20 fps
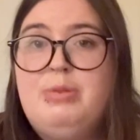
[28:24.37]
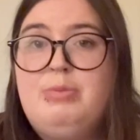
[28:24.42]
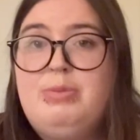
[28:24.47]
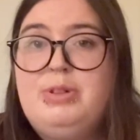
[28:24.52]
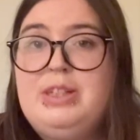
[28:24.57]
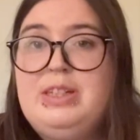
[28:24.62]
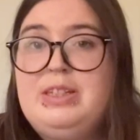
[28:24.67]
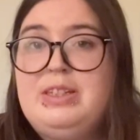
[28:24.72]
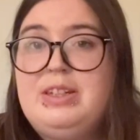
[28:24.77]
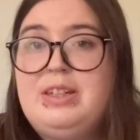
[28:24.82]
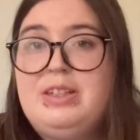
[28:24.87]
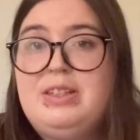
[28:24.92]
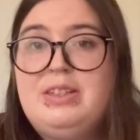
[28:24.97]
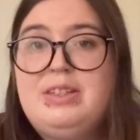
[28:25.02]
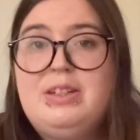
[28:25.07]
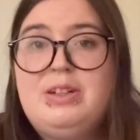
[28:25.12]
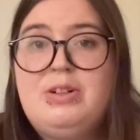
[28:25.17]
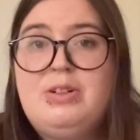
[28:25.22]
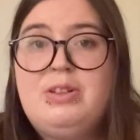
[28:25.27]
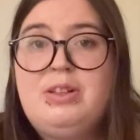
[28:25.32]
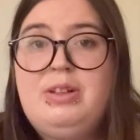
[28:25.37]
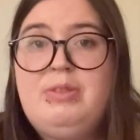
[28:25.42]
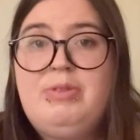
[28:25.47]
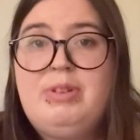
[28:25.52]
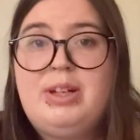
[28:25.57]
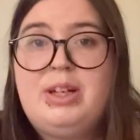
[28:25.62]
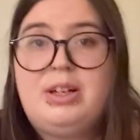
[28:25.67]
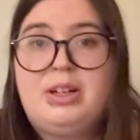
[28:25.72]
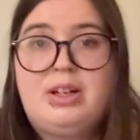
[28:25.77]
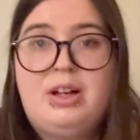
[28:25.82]
please consider
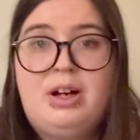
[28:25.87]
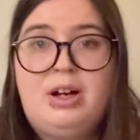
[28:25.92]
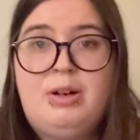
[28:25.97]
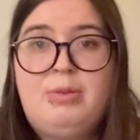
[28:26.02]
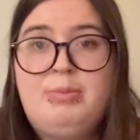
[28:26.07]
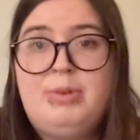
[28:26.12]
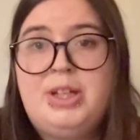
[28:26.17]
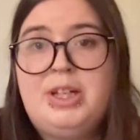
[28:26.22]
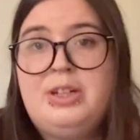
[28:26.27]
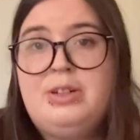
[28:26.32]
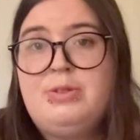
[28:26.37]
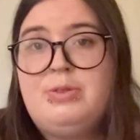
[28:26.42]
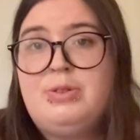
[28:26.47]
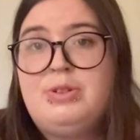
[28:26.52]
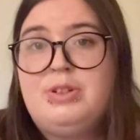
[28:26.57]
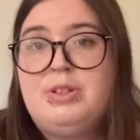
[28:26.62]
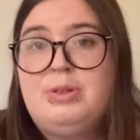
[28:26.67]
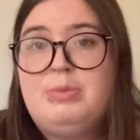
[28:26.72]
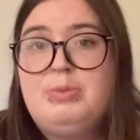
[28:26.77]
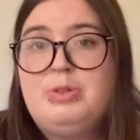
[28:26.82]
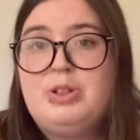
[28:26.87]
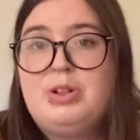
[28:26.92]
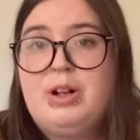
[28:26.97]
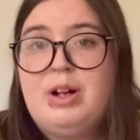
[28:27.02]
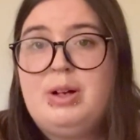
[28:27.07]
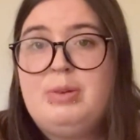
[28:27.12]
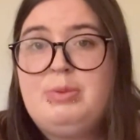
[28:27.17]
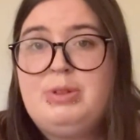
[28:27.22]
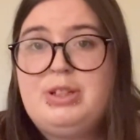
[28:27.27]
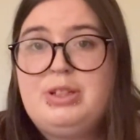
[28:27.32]
leaving a comment or
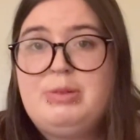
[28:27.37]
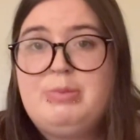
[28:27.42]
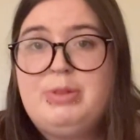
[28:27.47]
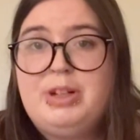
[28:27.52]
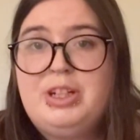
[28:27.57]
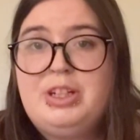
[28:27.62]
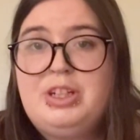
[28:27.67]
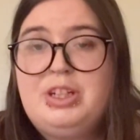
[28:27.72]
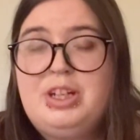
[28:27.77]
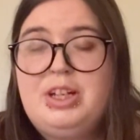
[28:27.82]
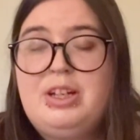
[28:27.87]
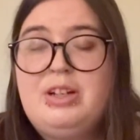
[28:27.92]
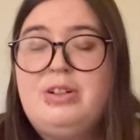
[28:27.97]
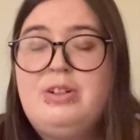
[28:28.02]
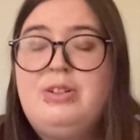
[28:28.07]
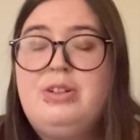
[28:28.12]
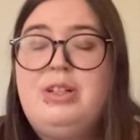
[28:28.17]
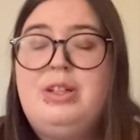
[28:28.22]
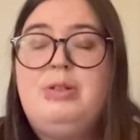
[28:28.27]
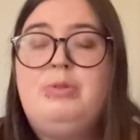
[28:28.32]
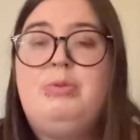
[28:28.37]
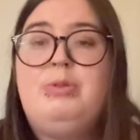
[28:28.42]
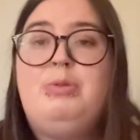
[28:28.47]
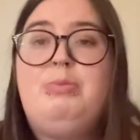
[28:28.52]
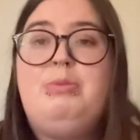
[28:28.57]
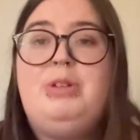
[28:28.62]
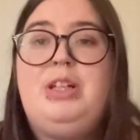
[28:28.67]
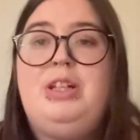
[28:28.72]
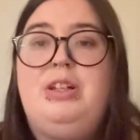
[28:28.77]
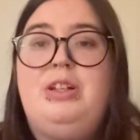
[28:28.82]
subscribing to my channel. It would
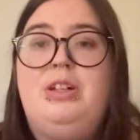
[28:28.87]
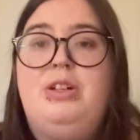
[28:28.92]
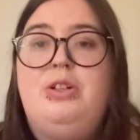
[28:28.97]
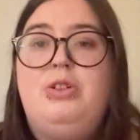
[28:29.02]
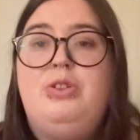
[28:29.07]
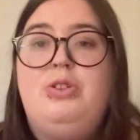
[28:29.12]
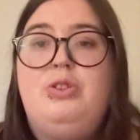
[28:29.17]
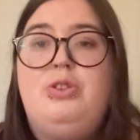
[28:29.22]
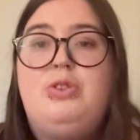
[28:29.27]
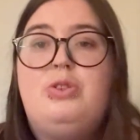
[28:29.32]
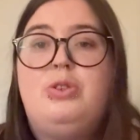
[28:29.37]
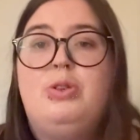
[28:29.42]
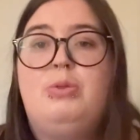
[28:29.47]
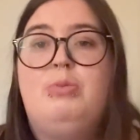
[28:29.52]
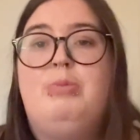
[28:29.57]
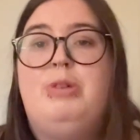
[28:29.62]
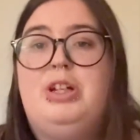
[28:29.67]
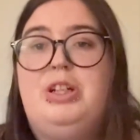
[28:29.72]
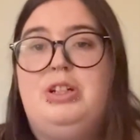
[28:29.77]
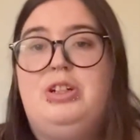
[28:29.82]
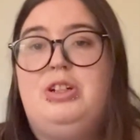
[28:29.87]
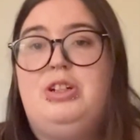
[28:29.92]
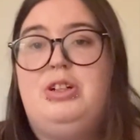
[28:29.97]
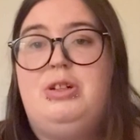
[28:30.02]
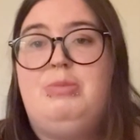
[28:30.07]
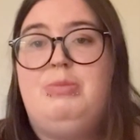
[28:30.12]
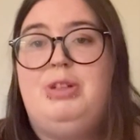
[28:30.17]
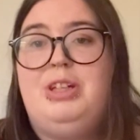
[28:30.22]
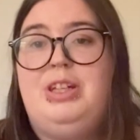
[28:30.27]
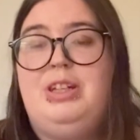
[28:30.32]
mean so much
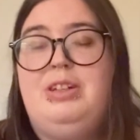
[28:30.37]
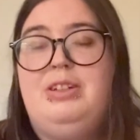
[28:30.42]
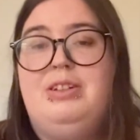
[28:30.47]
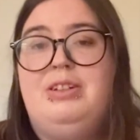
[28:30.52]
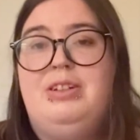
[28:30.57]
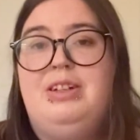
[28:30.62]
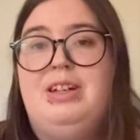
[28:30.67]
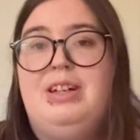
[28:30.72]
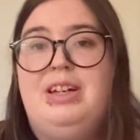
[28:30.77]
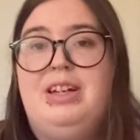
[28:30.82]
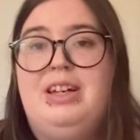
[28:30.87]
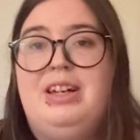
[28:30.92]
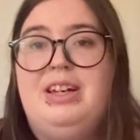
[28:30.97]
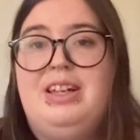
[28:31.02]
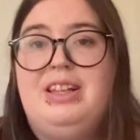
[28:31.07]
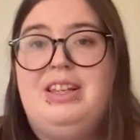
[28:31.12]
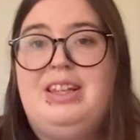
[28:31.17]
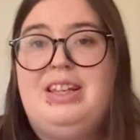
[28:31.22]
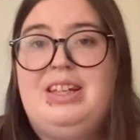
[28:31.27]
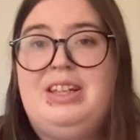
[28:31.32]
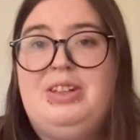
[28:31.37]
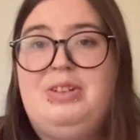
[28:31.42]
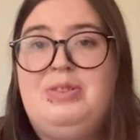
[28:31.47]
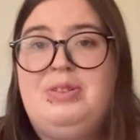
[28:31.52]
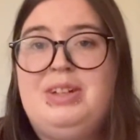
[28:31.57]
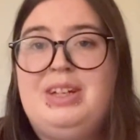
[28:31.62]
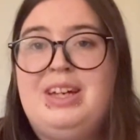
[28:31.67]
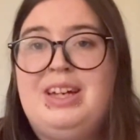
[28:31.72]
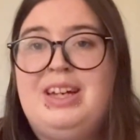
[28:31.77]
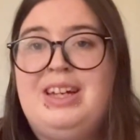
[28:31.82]
to me. Thank you
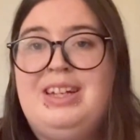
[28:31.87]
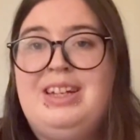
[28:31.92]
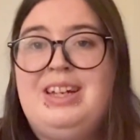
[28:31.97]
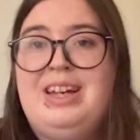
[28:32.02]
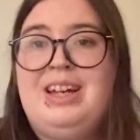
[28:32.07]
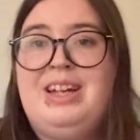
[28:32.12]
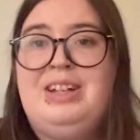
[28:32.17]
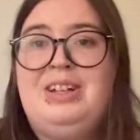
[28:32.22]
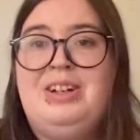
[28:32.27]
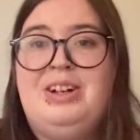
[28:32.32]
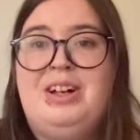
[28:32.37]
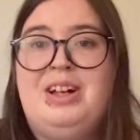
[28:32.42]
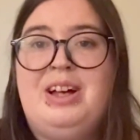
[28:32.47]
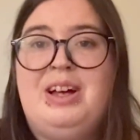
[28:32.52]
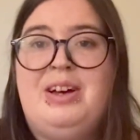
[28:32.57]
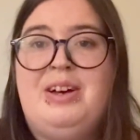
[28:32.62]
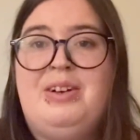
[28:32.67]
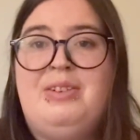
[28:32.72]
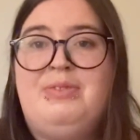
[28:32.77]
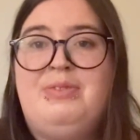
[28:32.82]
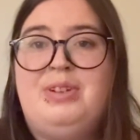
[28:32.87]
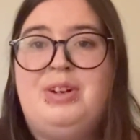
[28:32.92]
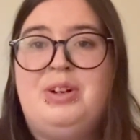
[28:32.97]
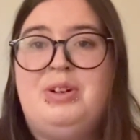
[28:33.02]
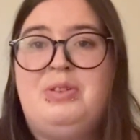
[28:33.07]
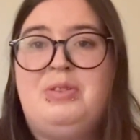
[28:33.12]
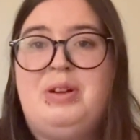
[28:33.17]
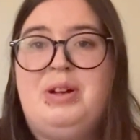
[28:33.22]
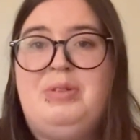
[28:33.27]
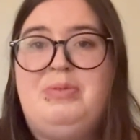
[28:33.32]
again, and y'all have a
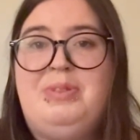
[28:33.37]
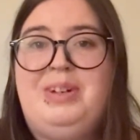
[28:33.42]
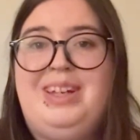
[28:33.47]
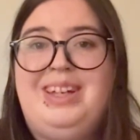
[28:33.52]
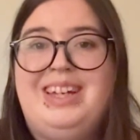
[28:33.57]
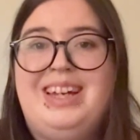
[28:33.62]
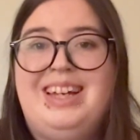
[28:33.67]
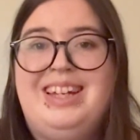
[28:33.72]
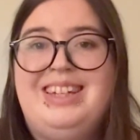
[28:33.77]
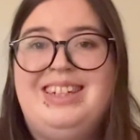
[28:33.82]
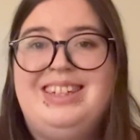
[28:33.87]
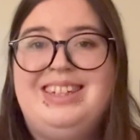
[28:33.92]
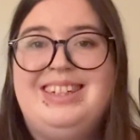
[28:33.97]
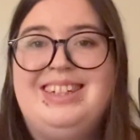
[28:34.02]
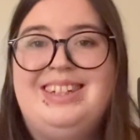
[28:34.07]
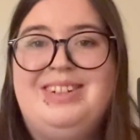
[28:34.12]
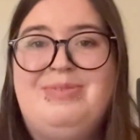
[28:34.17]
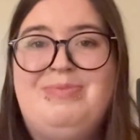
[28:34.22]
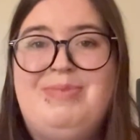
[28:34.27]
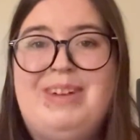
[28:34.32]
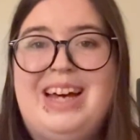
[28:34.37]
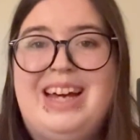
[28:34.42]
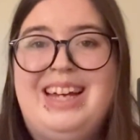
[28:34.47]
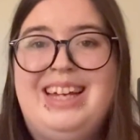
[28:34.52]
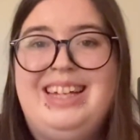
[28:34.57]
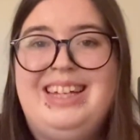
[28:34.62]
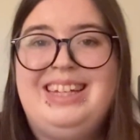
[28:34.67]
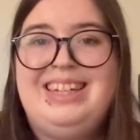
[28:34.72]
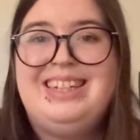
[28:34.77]
great weekend. Bye.